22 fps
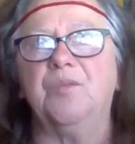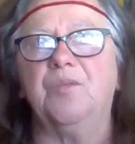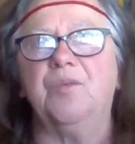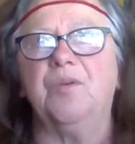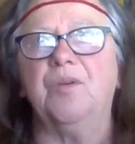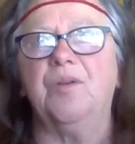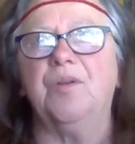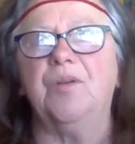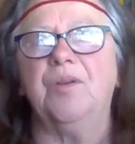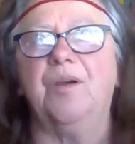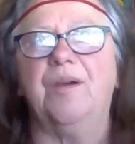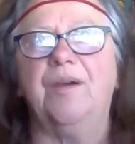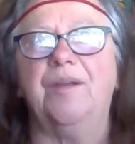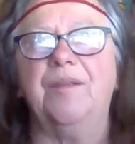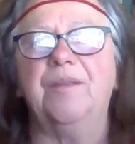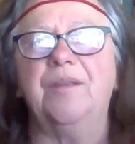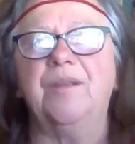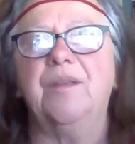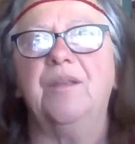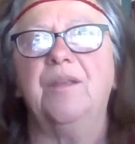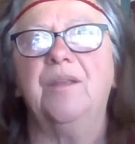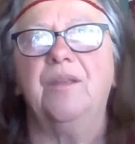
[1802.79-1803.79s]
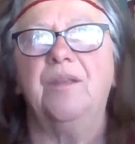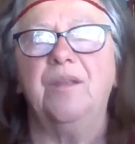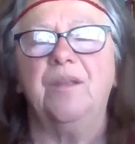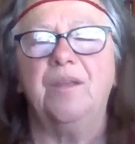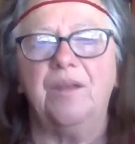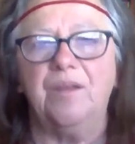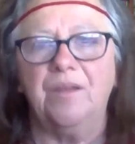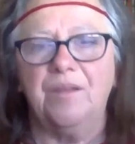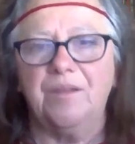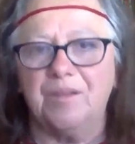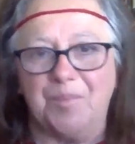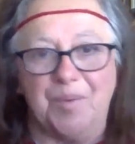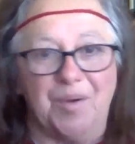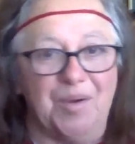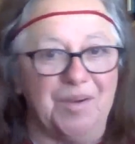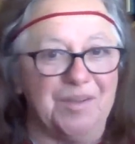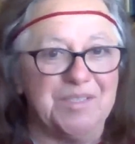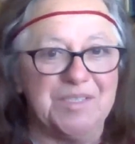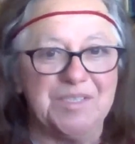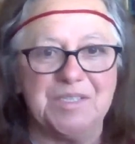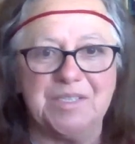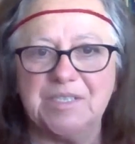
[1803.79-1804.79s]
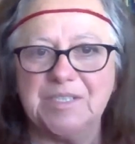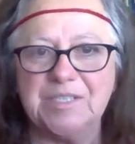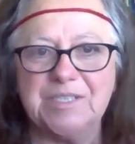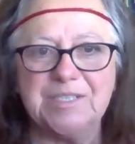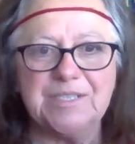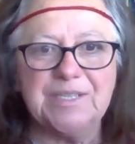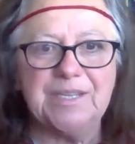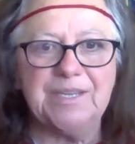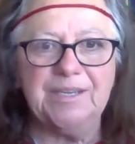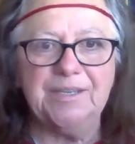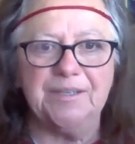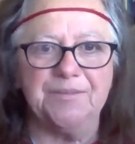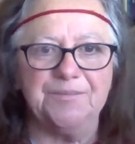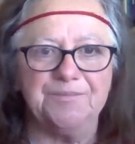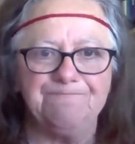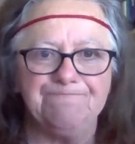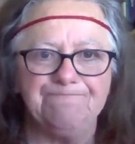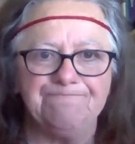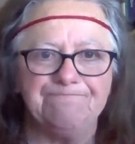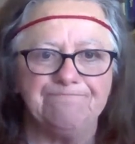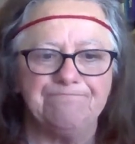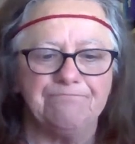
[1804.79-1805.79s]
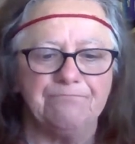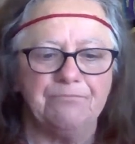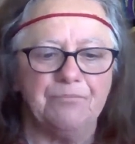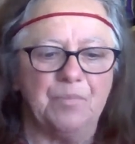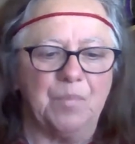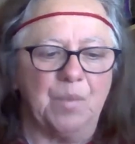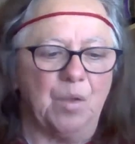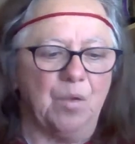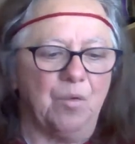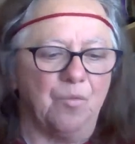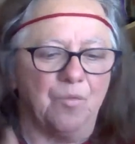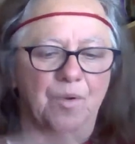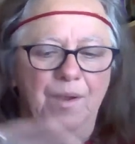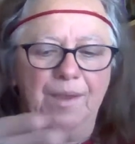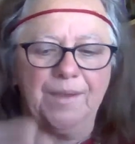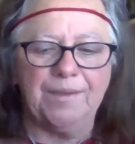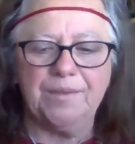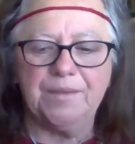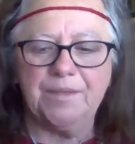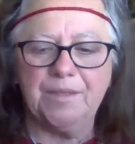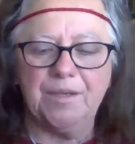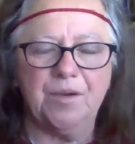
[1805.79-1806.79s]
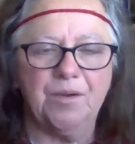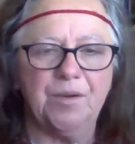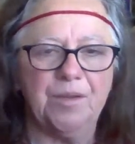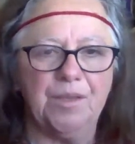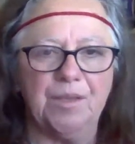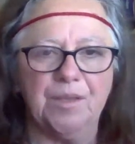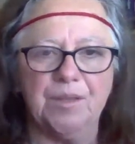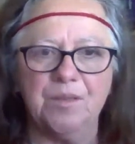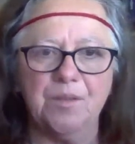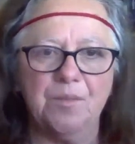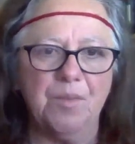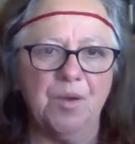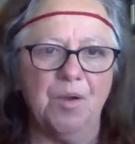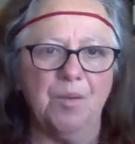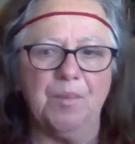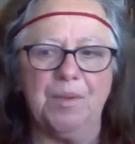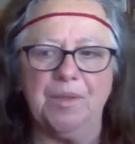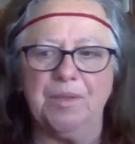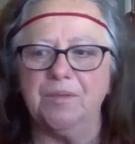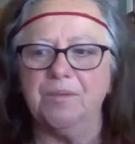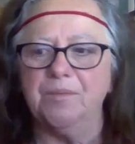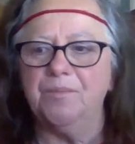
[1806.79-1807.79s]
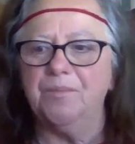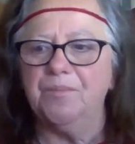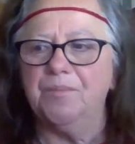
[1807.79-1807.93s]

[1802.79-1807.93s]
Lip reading: or not, the pause, sense, and scan right there in the moment.